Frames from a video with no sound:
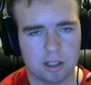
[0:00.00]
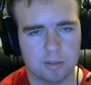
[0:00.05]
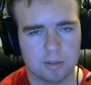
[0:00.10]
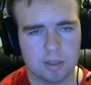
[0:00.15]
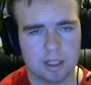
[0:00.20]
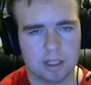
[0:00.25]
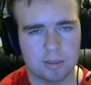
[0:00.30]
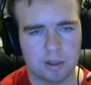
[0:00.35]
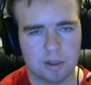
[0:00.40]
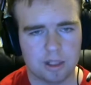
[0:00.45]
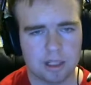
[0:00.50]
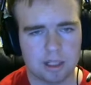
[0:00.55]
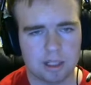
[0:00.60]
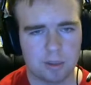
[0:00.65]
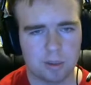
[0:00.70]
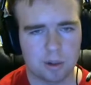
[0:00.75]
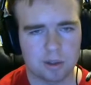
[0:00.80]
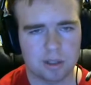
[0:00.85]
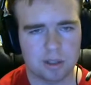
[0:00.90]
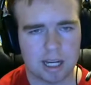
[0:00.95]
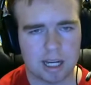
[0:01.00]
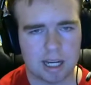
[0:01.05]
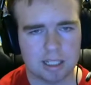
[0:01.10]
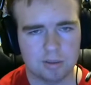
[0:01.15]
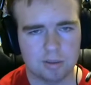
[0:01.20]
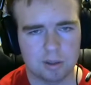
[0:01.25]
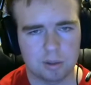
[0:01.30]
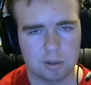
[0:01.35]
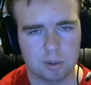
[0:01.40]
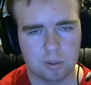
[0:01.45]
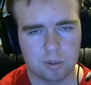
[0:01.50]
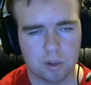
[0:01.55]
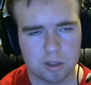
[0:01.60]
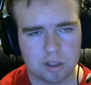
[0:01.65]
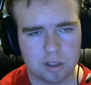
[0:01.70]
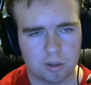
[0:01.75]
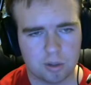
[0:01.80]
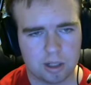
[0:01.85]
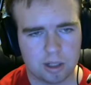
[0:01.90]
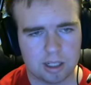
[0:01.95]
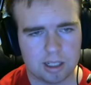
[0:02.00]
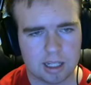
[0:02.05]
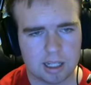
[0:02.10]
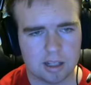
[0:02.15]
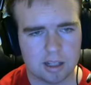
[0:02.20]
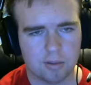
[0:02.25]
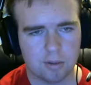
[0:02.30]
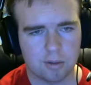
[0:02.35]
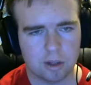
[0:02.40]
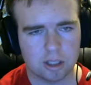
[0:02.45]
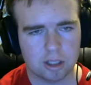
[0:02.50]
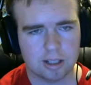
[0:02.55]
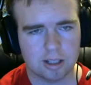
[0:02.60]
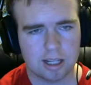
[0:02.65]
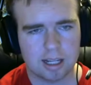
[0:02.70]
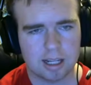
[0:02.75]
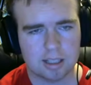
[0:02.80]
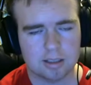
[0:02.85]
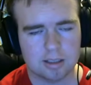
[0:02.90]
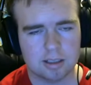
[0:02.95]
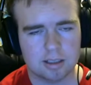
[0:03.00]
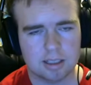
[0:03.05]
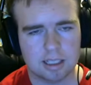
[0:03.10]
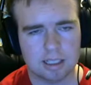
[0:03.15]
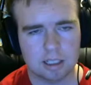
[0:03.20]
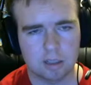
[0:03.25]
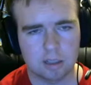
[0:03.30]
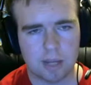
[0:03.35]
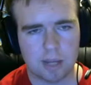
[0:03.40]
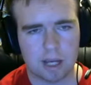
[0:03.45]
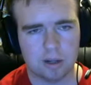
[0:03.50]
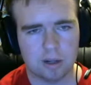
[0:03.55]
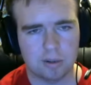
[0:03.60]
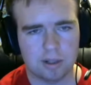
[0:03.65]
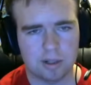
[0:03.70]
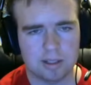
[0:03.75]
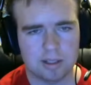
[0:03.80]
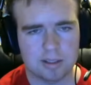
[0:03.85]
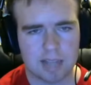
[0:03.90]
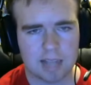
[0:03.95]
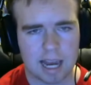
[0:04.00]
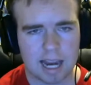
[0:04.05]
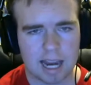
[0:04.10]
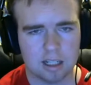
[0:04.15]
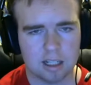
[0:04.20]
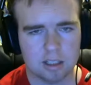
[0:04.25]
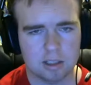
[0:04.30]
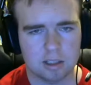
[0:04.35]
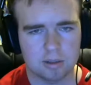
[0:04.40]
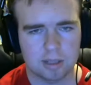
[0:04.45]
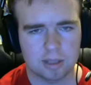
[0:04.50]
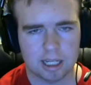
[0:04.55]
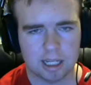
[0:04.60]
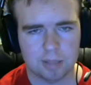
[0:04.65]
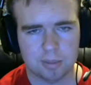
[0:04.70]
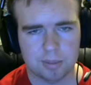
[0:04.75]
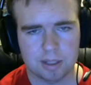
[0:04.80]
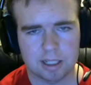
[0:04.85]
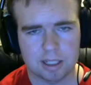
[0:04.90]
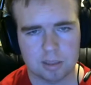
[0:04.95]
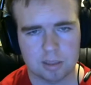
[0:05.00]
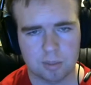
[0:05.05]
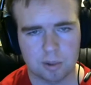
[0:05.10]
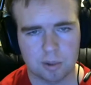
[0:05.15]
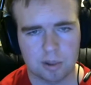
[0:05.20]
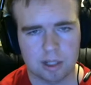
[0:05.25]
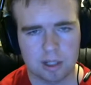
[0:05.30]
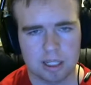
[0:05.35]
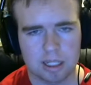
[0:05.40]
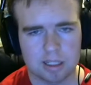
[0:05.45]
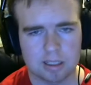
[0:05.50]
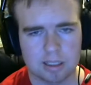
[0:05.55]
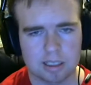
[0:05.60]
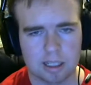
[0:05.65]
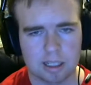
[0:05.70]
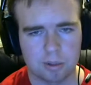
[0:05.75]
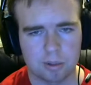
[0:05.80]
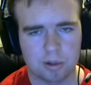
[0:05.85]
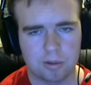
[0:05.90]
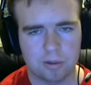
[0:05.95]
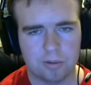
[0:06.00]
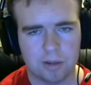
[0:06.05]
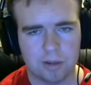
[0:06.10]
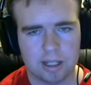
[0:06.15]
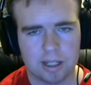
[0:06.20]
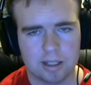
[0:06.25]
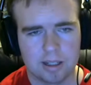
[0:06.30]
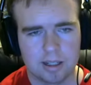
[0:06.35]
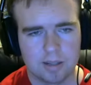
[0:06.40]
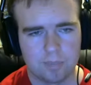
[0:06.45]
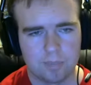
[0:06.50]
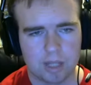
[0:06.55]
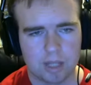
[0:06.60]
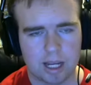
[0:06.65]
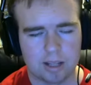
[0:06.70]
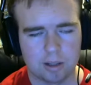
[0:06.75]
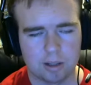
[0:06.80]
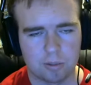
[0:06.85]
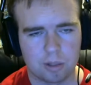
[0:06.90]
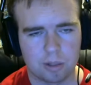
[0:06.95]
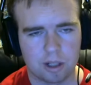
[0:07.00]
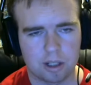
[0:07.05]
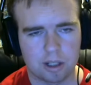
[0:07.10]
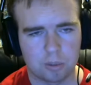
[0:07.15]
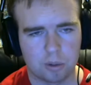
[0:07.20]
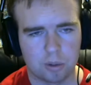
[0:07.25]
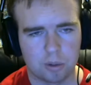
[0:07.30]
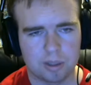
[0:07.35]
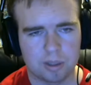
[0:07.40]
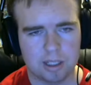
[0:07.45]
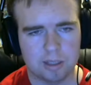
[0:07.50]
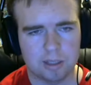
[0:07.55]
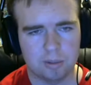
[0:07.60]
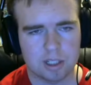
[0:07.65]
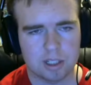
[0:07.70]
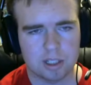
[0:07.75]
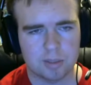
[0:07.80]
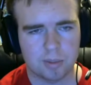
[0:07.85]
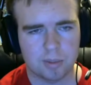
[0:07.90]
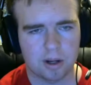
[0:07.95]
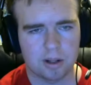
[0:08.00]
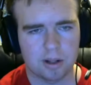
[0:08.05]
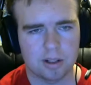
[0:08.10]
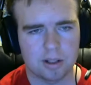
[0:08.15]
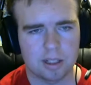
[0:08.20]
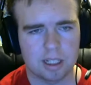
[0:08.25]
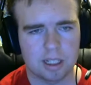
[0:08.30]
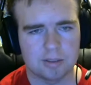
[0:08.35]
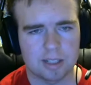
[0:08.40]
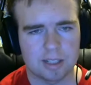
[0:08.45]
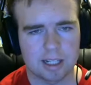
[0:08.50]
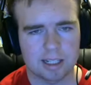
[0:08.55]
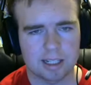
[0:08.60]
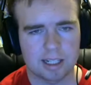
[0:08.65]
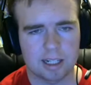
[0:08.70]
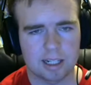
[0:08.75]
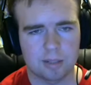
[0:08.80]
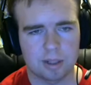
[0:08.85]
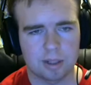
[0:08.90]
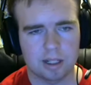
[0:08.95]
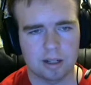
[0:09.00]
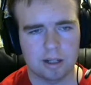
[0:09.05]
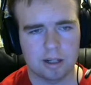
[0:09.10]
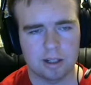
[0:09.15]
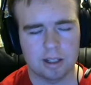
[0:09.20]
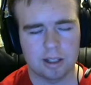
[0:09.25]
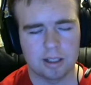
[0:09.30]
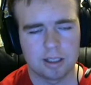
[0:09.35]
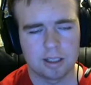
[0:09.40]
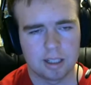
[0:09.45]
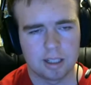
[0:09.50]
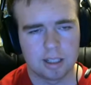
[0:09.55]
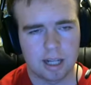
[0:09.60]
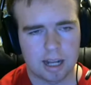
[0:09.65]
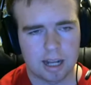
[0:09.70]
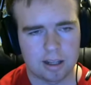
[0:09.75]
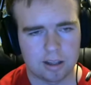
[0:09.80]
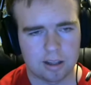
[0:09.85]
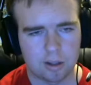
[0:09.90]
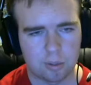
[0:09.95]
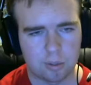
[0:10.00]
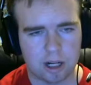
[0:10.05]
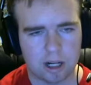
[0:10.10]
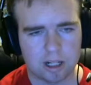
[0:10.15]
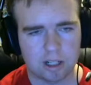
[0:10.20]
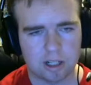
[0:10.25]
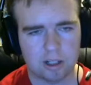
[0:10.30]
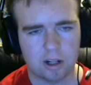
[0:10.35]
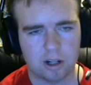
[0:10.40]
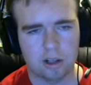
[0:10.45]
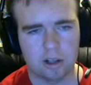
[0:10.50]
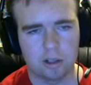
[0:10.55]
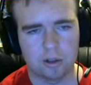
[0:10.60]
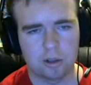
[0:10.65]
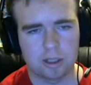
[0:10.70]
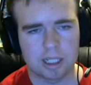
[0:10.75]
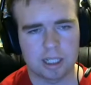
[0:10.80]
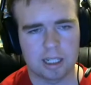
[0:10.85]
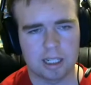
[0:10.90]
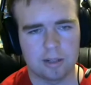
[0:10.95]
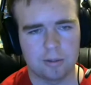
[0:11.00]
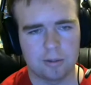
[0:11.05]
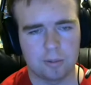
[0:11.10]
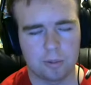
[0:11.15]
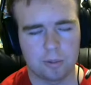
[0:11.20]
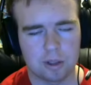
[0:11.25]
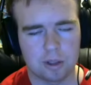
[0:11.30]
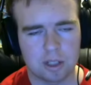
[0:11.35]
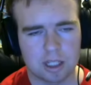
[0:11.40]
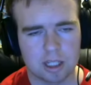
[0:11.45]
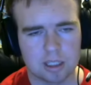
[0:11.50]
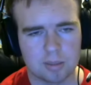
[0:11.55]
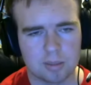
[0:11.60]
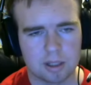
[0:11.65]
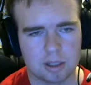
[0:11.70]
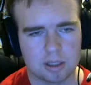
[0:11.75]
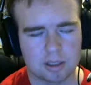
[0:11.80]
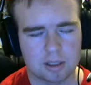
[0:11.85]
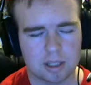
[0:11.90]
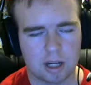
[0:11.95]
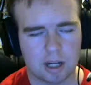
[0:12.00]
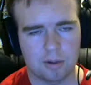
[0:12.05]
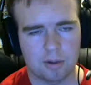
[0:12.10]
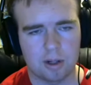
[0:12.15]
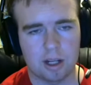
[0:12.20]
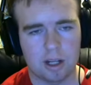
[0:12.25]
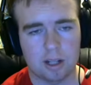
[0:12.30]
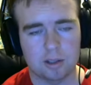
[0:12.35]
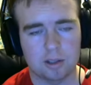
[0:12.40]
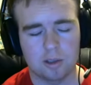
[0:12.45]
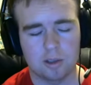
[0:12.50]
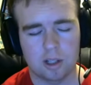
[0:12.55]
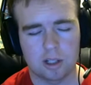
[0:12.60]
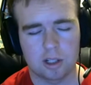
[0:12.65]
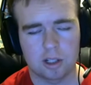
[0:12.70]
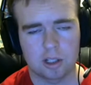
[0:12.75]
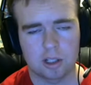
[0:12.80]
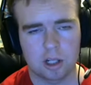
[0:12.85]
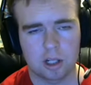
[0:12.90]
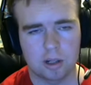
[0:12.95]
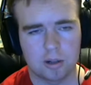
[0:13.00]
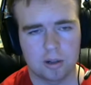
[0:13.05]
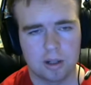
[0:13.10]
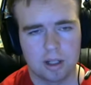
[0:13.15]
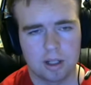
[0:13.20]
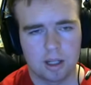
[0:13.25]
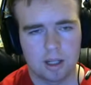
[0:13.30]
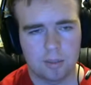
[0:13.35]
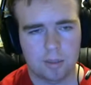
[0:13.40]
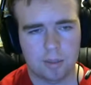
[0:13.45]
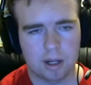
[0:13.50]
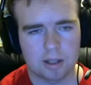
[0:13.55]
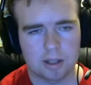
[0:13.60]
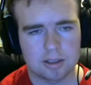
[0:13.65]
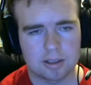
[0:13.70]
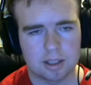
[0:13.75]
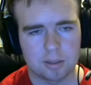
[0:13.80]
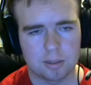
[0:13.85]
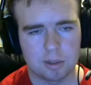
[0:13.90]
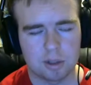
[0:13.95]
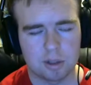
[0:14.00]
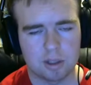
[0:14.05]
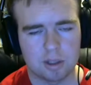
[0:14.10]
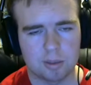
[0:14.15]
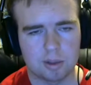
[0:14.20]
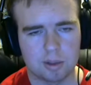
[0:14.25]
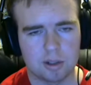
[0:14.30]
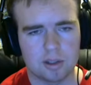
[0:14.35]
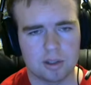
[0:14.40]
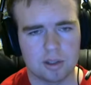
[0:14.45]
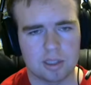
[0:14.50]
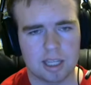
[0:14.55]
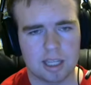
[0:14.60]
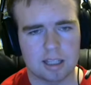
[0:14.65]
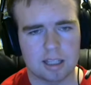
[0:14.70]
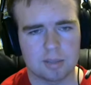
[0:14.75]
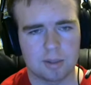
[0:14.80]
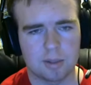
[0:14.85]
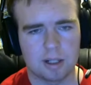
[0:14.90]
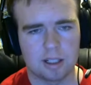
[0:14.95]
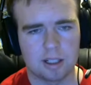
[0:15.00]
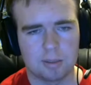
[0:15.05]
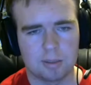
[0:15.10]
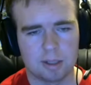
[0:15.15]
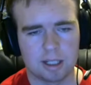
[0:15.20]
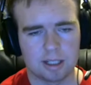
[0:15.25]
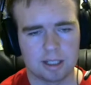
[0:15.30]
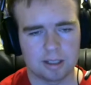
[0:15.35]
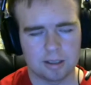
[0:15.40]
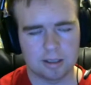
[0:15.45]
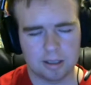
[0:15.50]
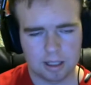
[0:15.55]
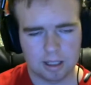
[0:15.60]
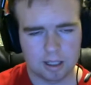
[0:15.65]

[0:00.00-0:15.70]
to be appearing in post-activity reward screen, and the Vault of Glass kill boundaries added to camping exploit in the Templar fight, and the Relic will be respawned if taken out of play area. And then the Rocket Yard loot cave, which has been discovered not too long ago by some YouTubers, has been eliminated.